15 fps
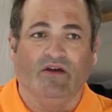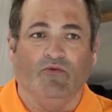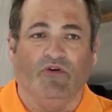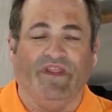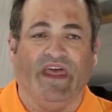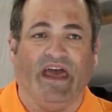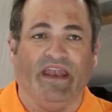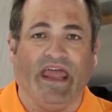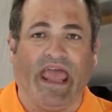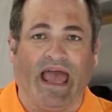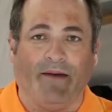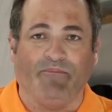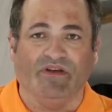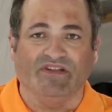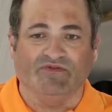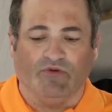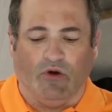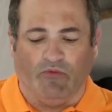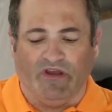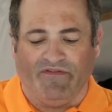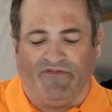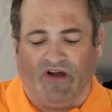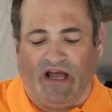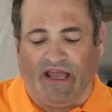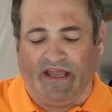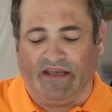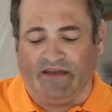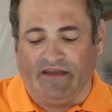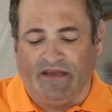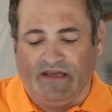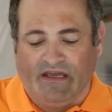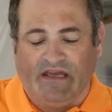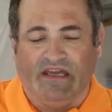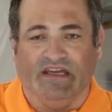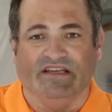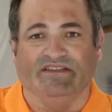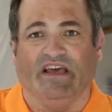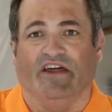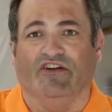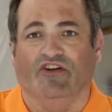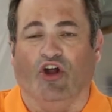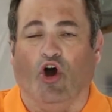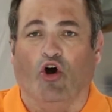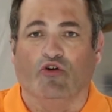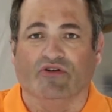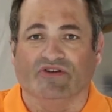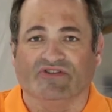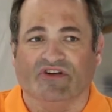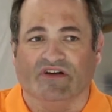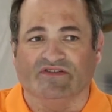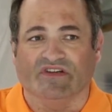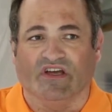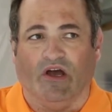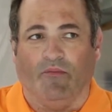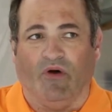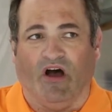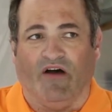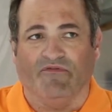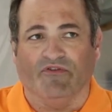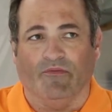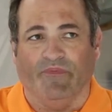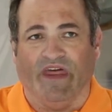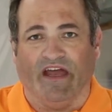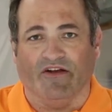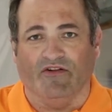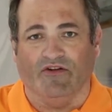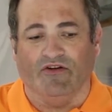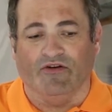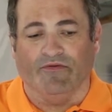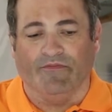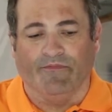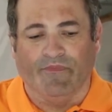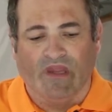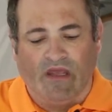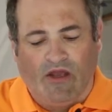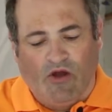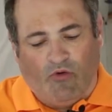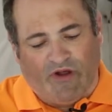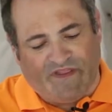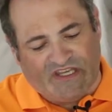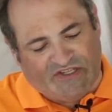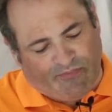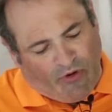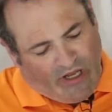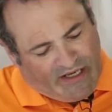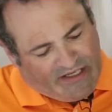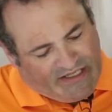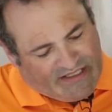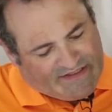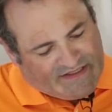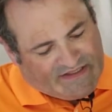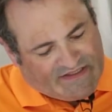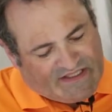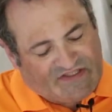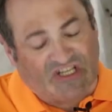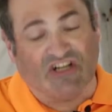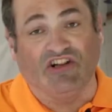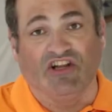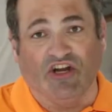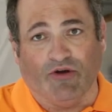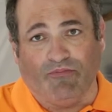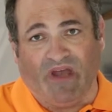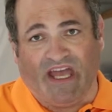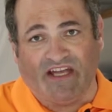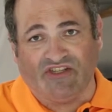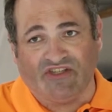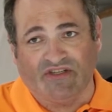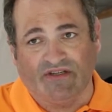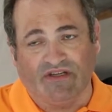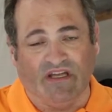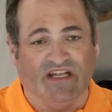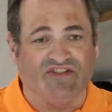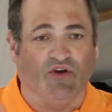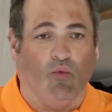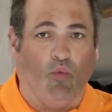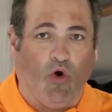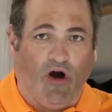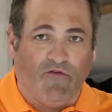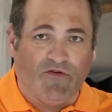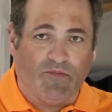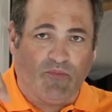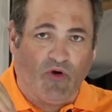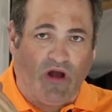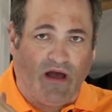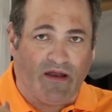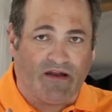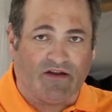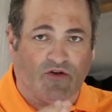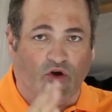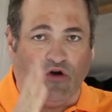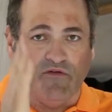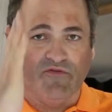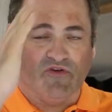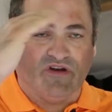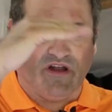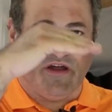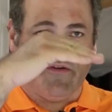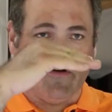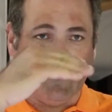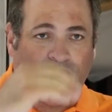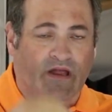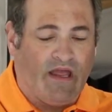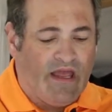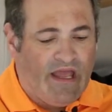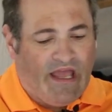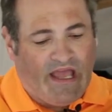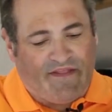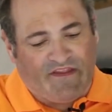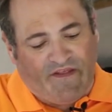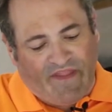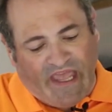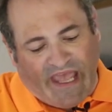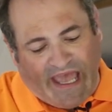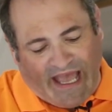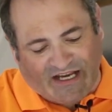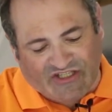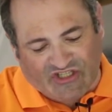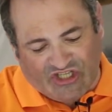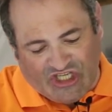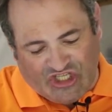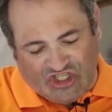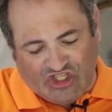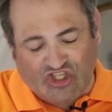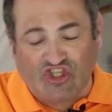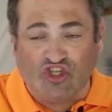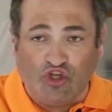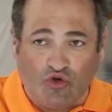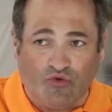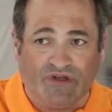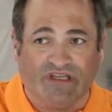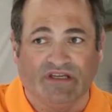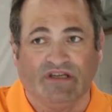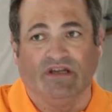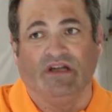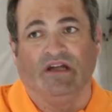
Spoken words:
When that happens, what we find is that an odor starts to come off from that glue. What this product is it's a clear mesh. It's a woven product over and under. And then they actually shoot